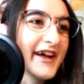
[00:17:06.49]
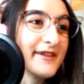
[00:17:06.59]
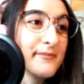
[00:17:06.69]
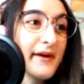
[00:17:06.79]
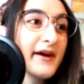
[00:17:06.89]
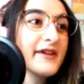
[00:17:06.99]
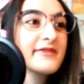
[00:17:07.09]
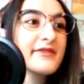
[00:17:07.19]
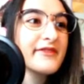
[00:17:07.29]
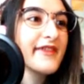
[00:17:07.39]
And
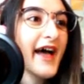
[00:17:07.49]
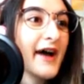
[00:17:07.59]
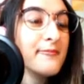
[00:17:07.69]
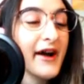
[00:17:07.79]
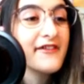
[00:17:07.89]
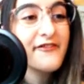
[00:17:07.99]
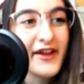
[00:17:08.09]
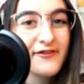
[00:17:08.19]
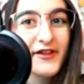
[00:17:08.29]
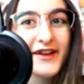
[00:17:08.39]
my
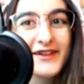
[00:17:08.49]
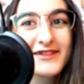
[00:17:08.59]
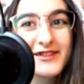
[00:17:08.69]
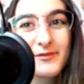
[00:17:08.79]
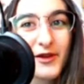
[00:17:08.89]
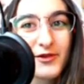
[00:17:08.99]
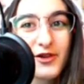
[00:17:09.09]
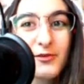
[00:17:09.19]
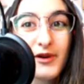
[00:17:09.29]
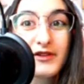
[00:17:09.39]
favorite sim
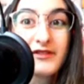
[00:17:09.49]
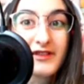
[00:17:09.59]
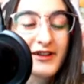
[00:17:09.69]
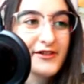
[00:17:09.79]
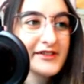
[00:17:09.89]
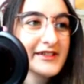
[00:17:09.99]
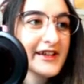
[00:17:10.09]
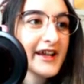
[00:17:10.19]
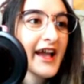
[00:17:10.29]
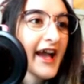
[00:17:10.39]
YouTuber, Deligracy,